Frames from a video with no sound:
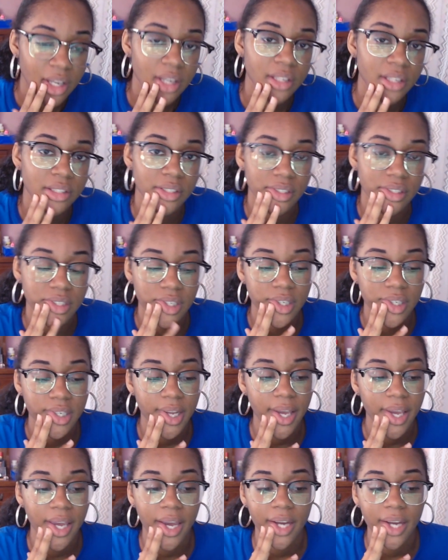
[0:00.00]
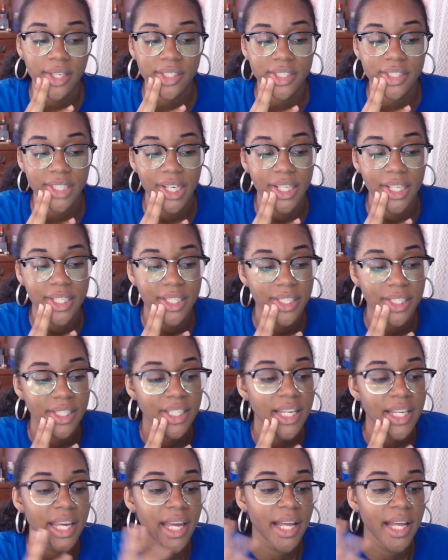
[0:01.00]
So today I decided
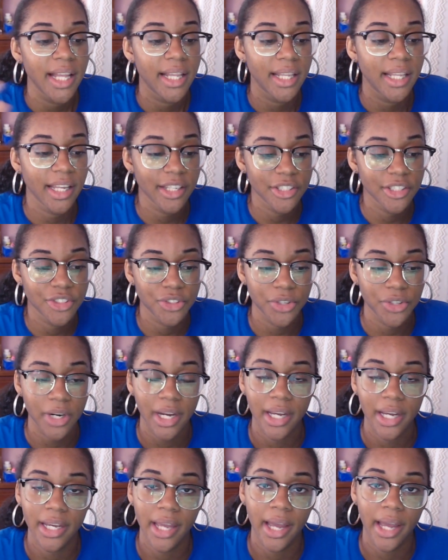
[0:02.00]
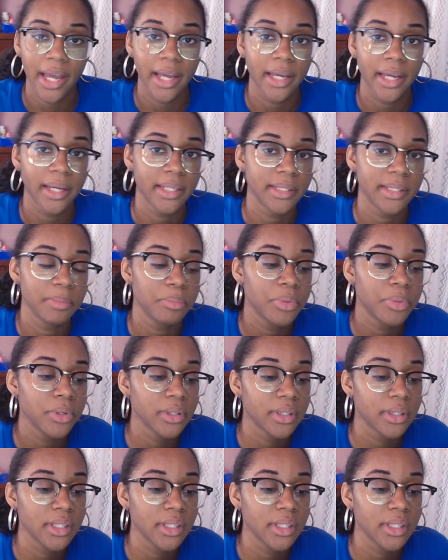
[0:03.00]
let's try and put